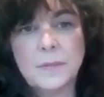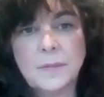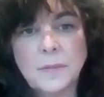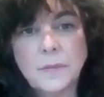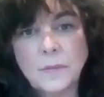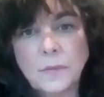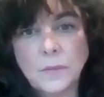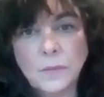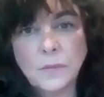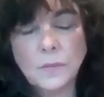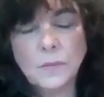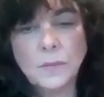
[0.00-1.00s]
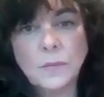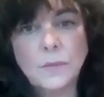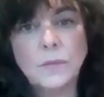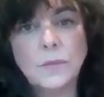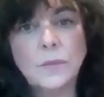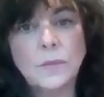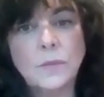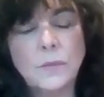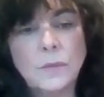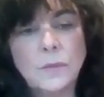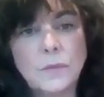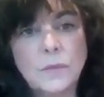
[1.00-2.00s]

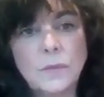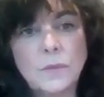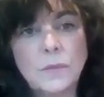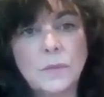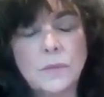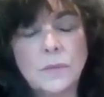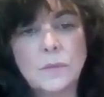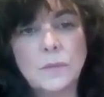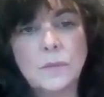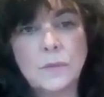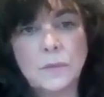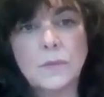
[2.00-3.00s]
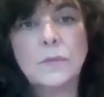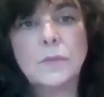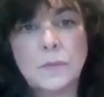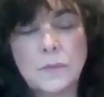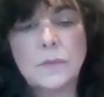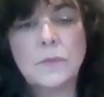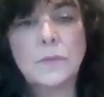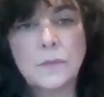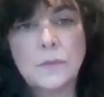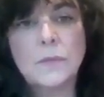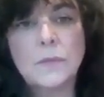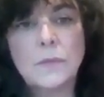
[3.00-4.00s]

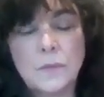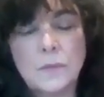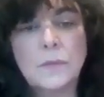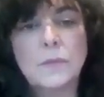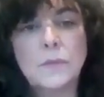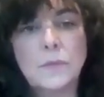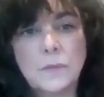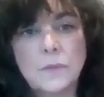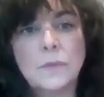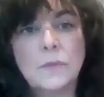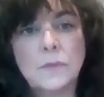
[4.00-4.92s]
(not speaking)